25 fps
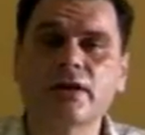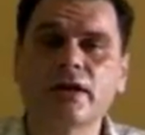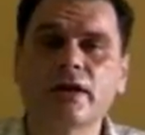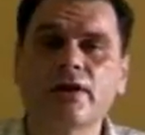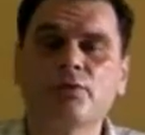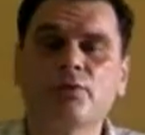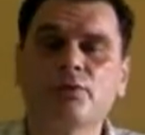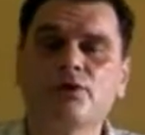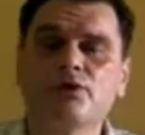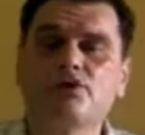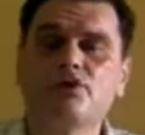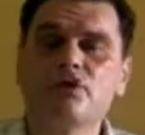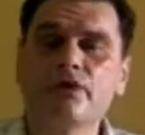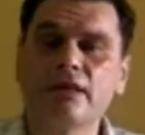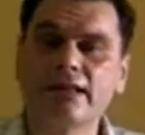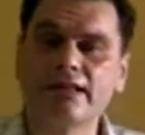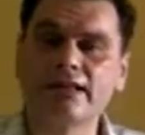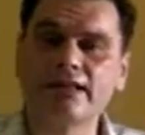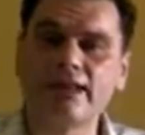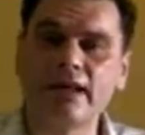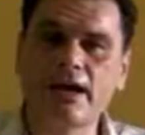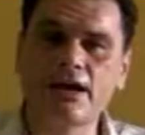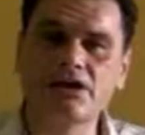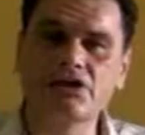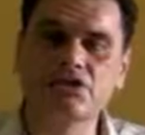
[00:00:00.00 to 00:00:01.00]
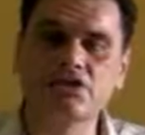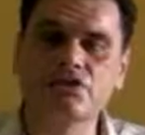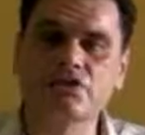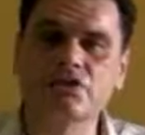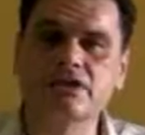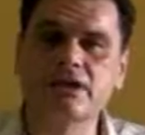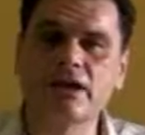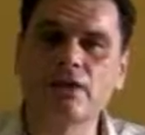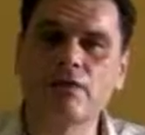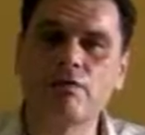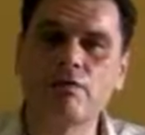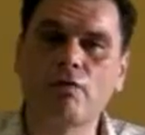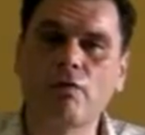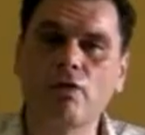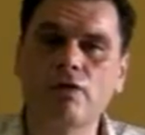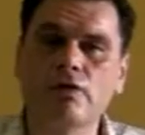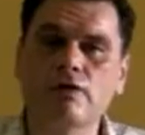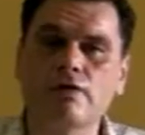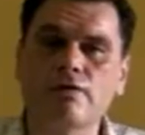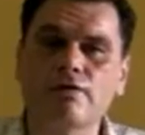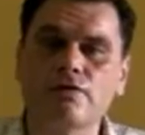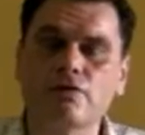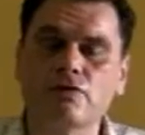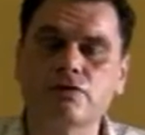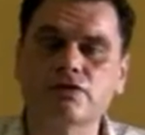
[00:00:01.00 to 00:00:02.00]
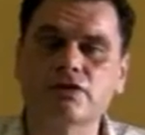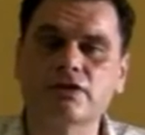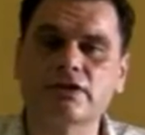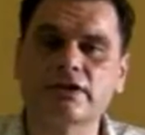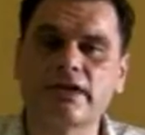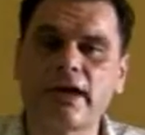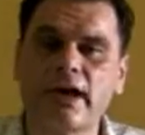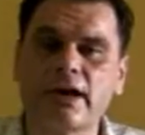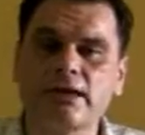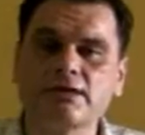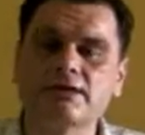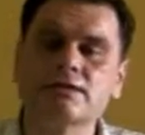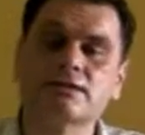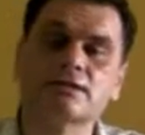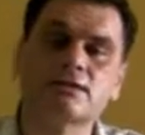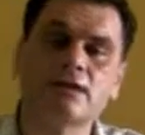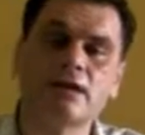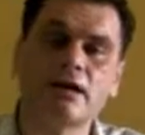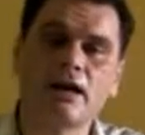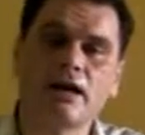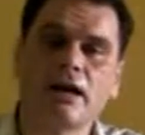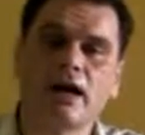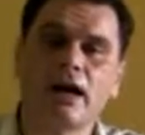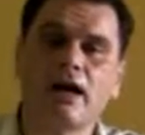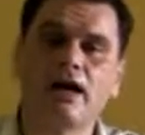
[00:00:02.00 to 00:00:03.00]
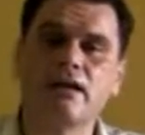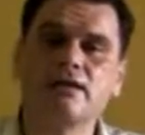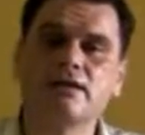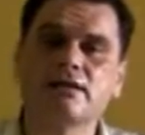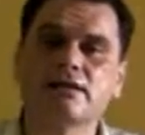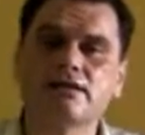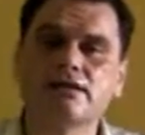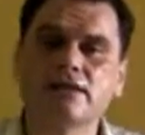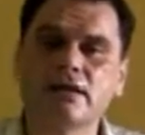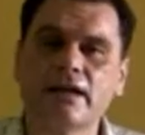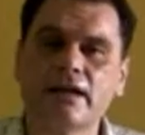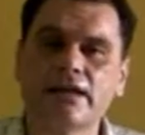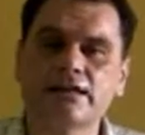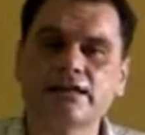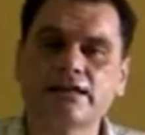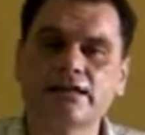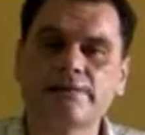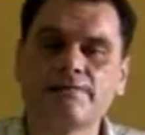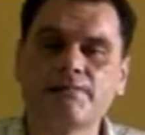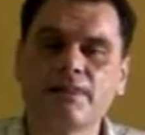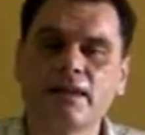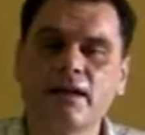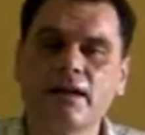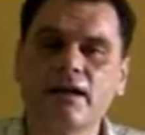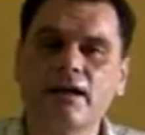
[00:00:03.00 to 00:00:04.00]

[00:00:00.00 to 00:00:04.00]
in which you can test yourself on the future tense and this lesson